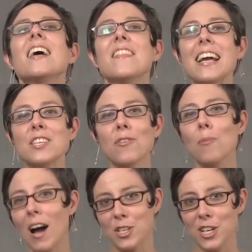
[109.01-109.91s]
Thanks for
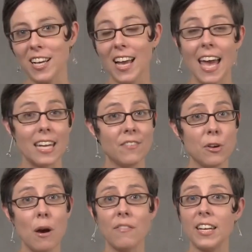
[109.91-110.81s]
watching, and if
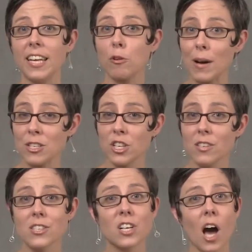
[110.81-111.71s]
you have any
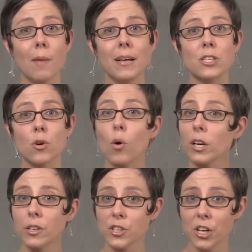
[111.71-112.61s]
questions, comments, or
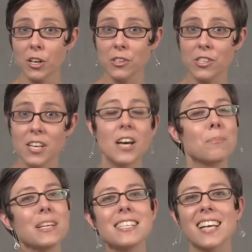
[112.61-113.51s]
concerns,
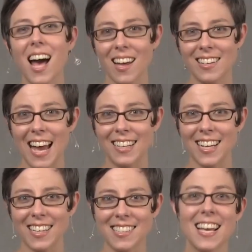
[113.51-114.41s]
please contact
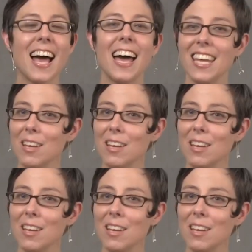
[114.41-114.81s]
us at